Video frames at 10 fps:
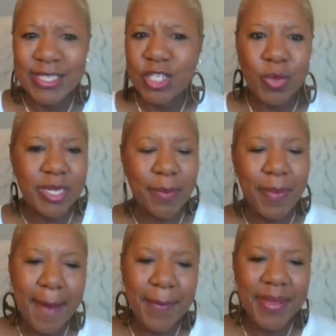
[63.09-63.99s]
Just wanted to
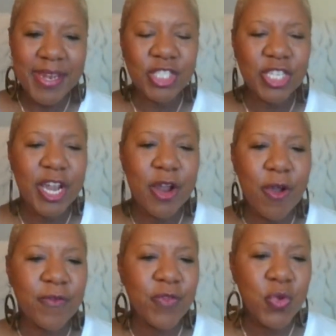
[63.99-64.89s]
pop in and
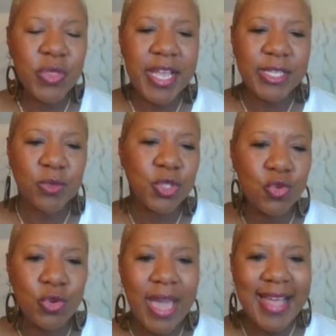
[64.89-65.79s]
share a few things with
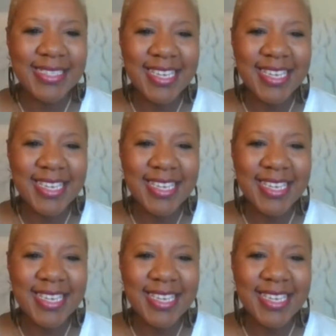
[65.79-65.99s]
you guys.